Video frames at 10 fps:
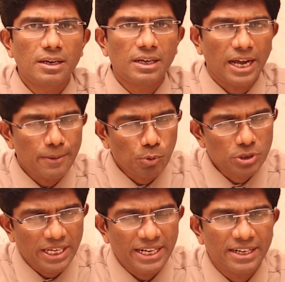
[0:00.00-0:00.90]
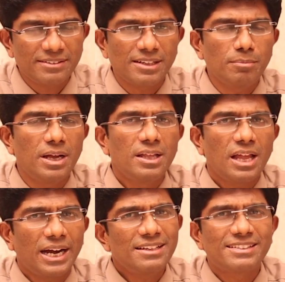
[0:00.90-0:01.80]
hypothyroidism
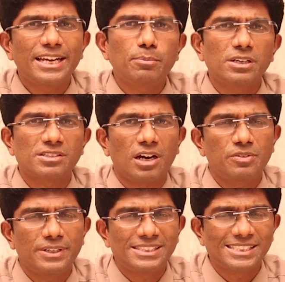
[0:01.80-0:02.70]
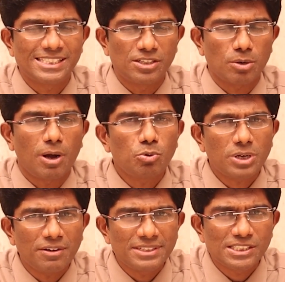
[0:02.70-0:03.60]
and cerebral salt wasting syndrome.
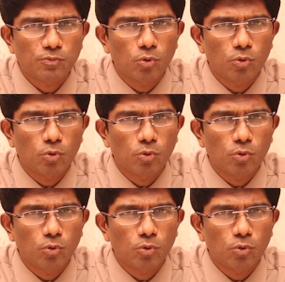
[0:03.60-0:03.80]
Out of these